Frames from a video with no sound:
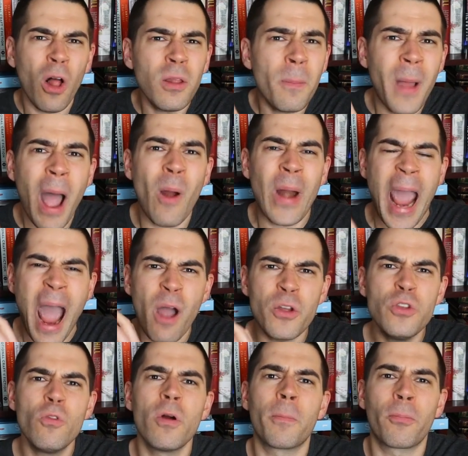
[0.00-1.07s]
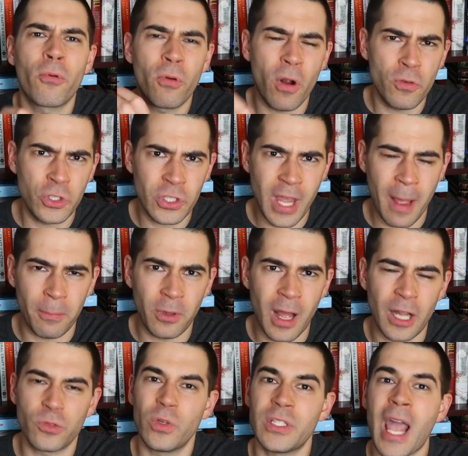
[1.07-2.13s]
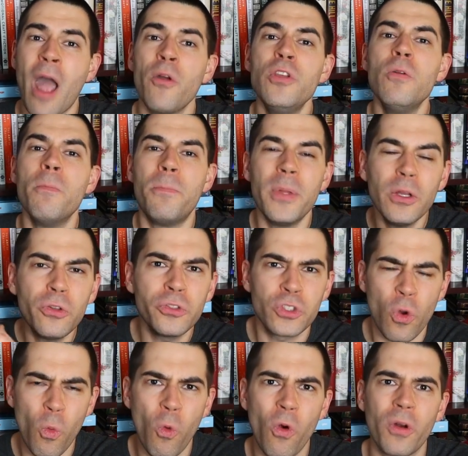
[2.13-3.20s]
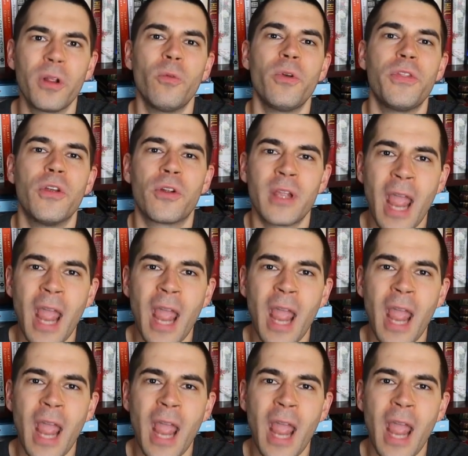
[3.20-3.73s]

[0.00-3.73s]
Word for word: all about how you approach that plot twist, how you build toward it with your